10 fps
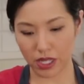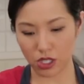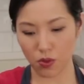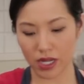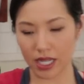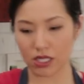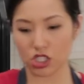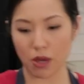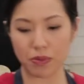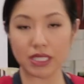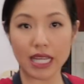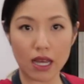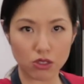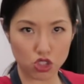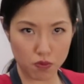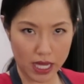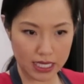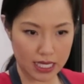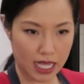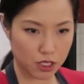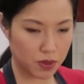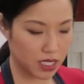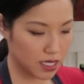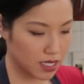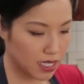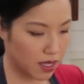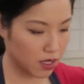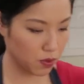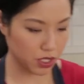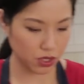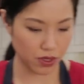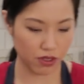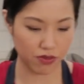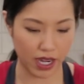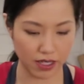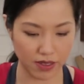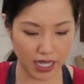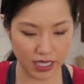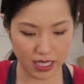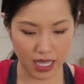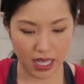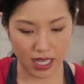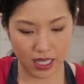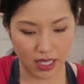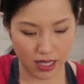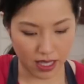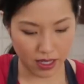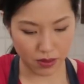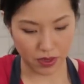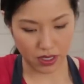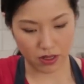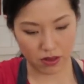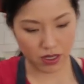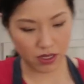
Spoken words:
and you want to chop it down to bite-sized pieces now that we're doing fried rice. There we go.